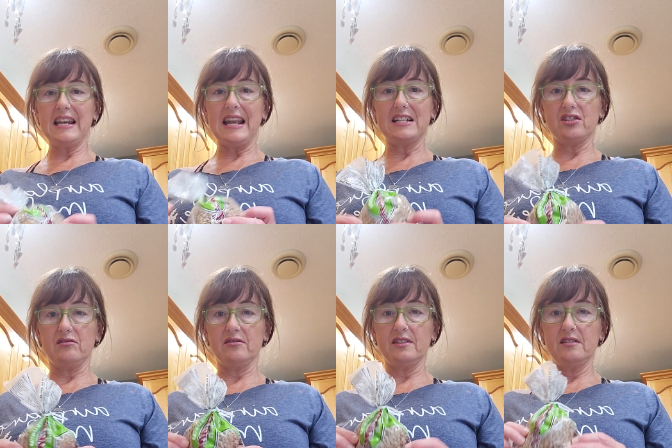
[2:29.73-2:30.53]

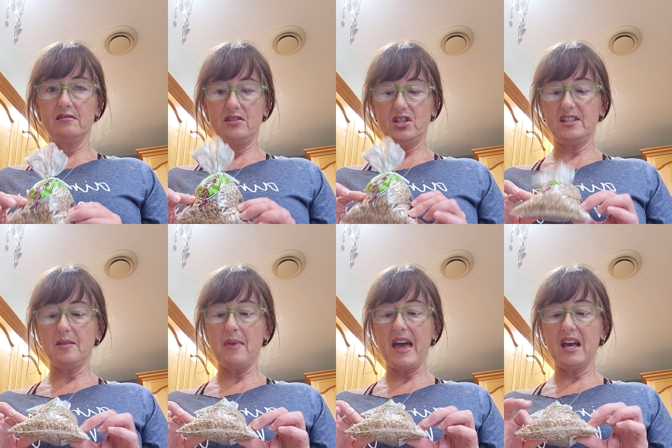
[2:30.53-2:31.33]
lentils. It's just a
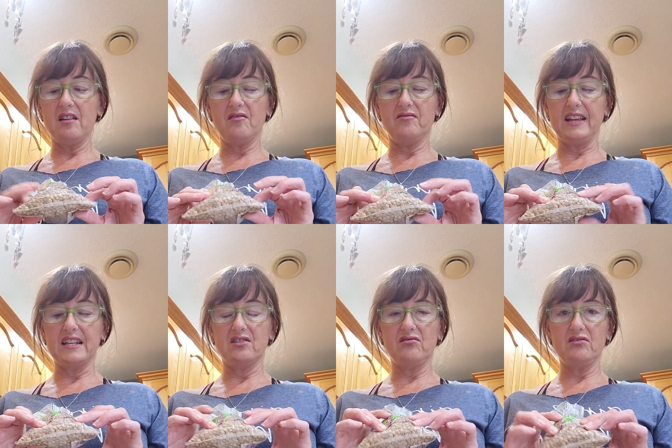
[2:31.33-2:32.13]
bag of
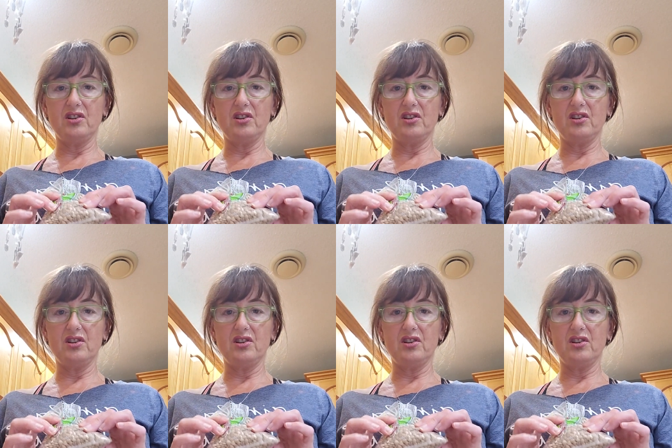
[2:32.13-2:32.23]
lentils.